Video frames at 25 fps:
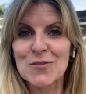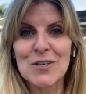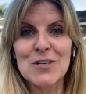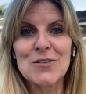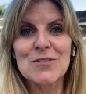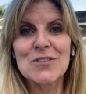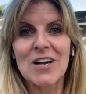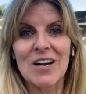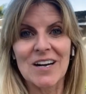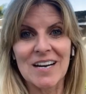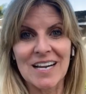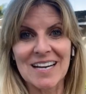
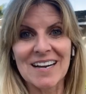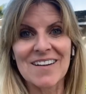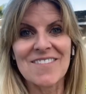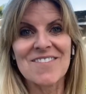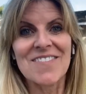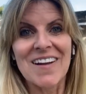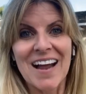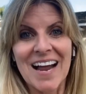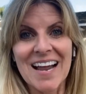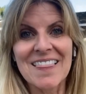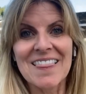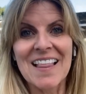roots are gonna
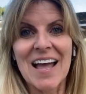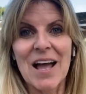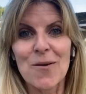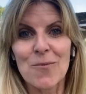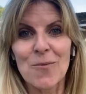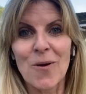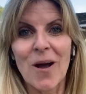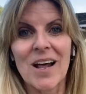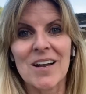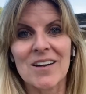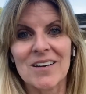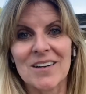find that
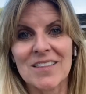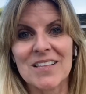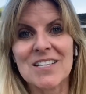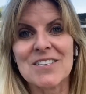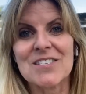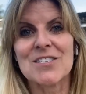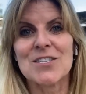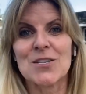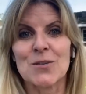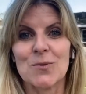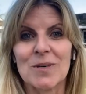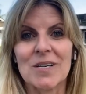water in the
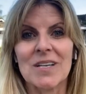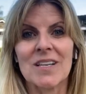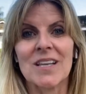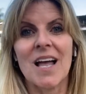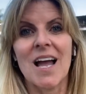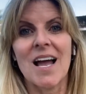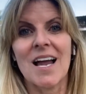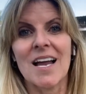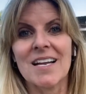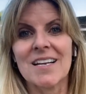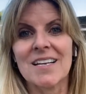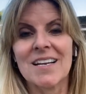sewer
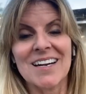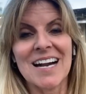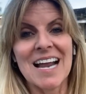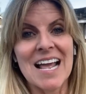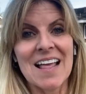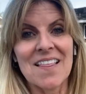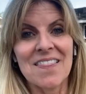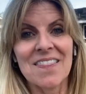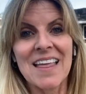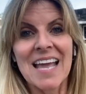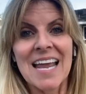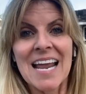line
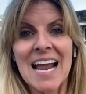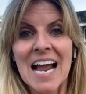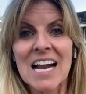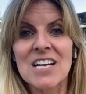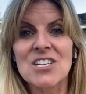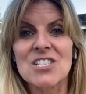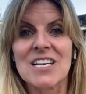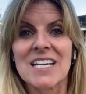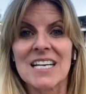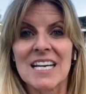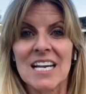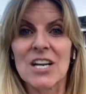and they
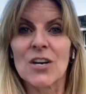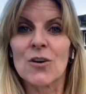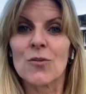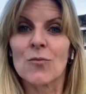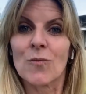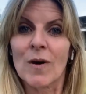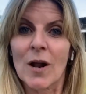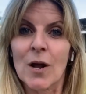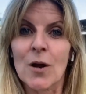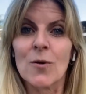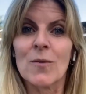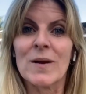actually can
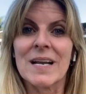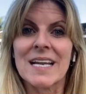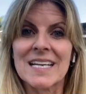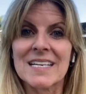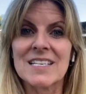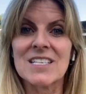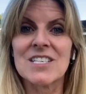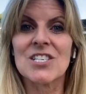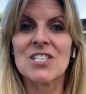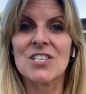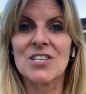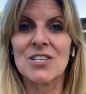grow
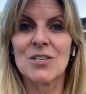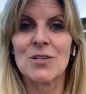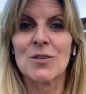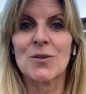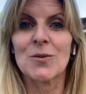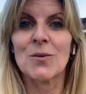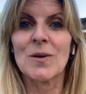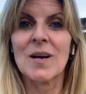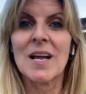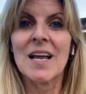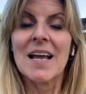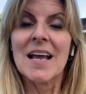
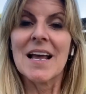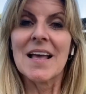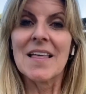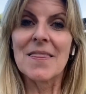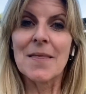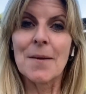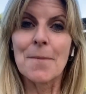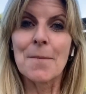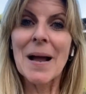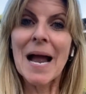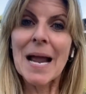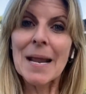into
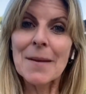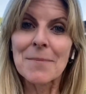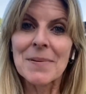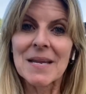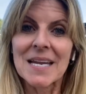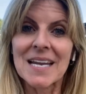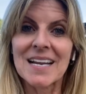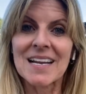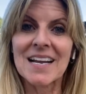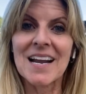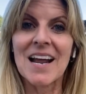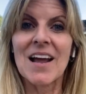the
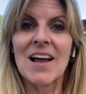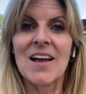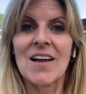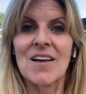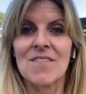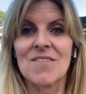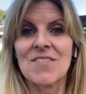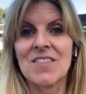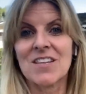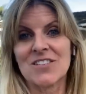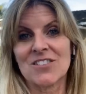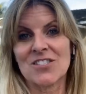piping
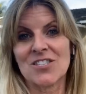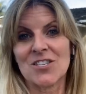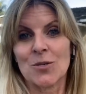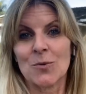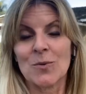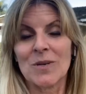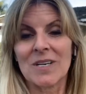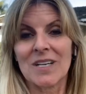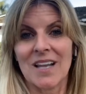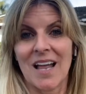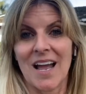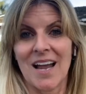of the
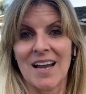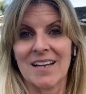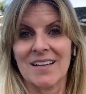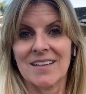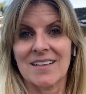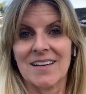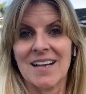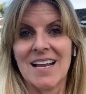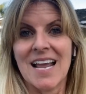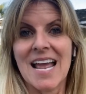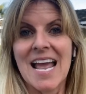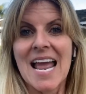sewer line
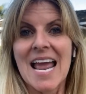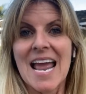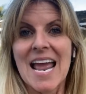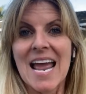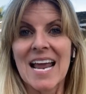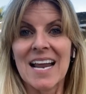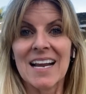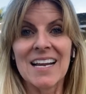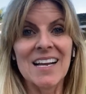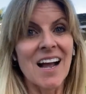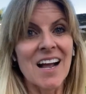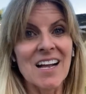
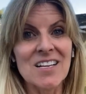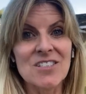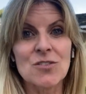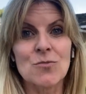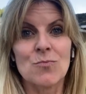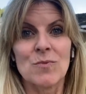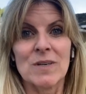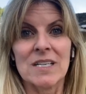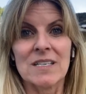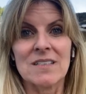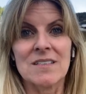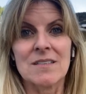and cause
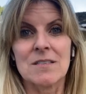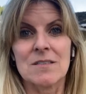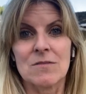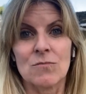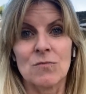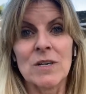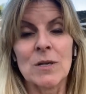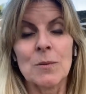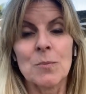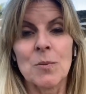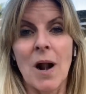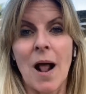real,
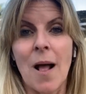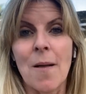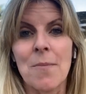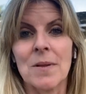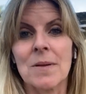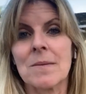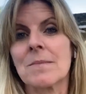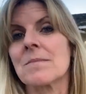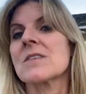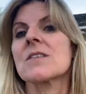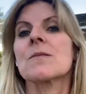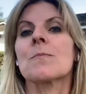real
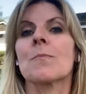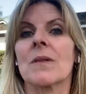problems,